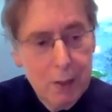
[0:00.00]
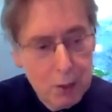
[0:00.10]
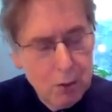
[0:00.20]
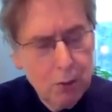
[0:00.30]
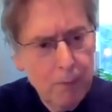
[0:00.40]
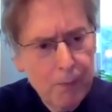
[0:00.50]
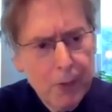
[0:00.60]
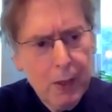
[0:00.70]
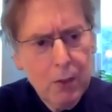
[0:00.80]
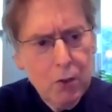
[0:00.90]
So
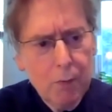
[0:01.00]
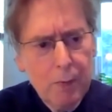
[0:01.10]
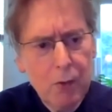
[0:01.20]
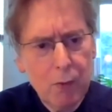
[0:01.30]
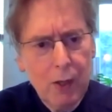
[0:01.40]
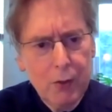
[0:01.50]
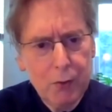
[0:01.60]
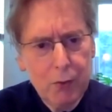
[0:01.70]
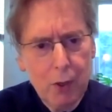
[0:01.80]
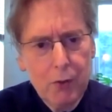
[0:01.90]
it took me a while
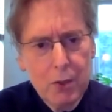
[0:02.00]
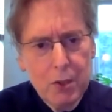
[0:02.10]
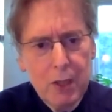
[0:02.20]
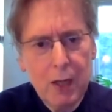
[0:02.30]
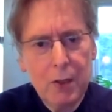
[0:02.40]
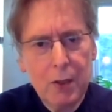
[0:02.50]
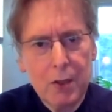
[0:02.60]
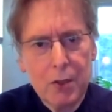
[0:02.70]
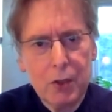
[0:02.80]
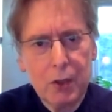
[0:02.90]
to understand
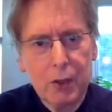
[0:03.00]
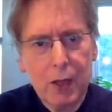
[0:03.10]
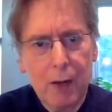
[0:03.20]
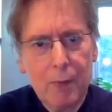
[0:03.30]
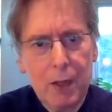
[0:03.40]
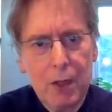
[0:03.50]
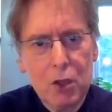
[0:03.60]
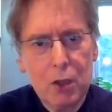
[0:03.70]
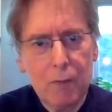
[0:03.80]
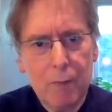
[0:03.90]
this, that the
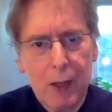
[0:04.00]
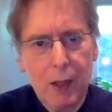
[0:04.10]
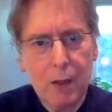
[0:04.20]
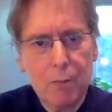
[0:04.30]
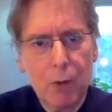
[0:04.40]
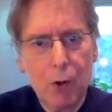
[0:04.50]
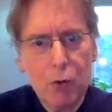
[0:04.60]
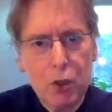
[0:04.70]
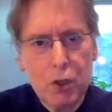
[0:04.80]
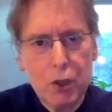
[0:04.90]
combination of making the
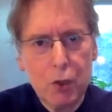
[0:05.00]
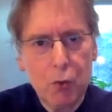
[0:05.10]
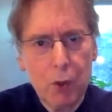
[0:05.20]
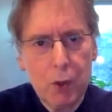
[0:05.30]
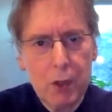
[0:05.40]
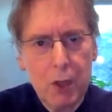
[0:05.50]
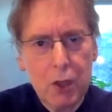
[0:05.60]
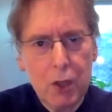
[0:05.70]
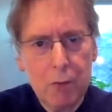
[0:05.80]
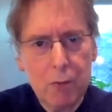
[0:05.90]
motions, the
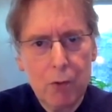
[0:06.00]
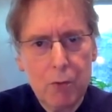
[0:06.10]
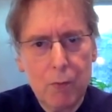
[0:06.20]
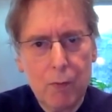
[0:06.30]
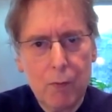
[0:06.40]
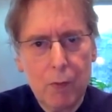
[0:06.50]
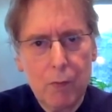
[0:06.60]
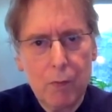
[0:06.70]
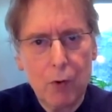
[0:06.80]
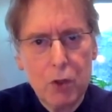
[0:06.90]
coordination
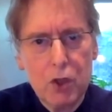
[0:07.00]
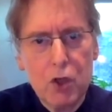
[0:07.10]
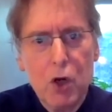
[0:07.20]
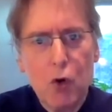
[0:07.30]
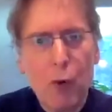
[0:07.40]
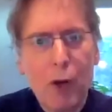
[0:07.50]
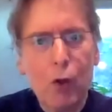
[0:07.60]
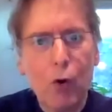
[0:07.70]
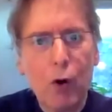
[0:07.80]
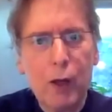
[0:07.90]
motions,
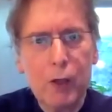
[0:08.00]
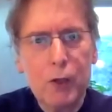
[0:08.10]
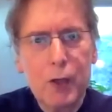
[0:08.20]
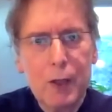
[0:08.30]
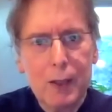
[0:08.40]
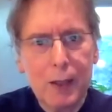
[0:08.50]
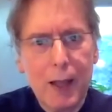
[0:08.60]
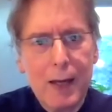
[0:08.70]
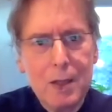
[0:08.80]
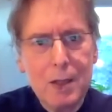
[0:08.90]
well-oiled,
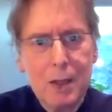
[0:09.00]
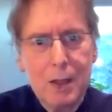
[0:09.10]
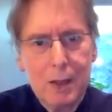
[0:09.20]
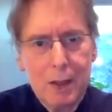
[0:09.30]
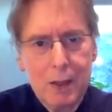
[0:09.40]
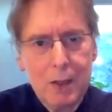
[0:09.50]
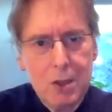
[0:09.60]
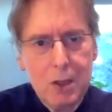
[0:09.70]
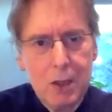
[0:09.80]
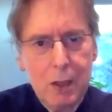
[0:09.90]
light,
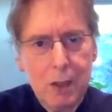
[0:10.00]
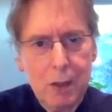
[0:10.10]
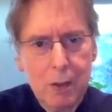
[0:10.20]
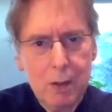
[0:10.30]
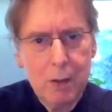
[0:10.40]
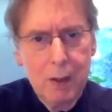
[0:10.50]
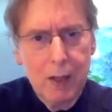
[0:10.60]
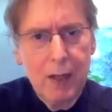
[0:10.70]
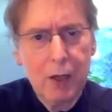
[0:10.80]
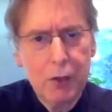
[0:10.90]
easy, and
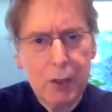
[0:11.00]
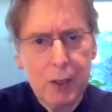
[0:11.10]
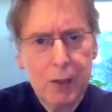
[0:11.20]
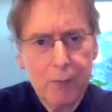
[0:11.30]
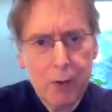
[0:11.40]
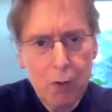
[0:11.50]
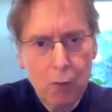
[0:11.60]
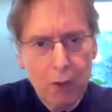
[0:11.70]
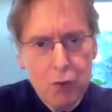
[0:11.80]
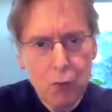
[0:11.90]
healthy,
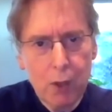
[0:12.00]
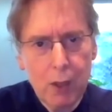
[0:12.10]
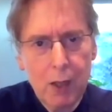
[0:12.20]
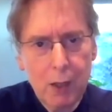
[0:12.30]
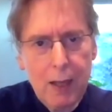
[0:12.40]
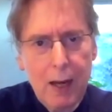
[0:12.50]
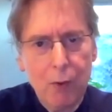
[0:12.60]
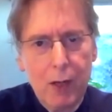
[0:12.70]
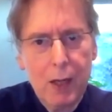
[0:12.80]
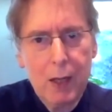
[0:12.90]
whereas working that
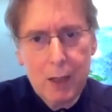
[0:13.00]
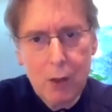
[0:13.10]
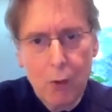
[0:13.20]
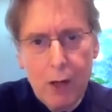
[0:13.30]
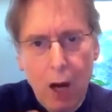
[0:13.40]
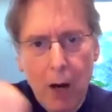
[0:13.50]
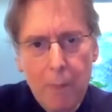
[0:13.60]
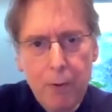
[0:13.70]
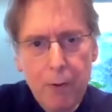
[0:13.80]
way, going up,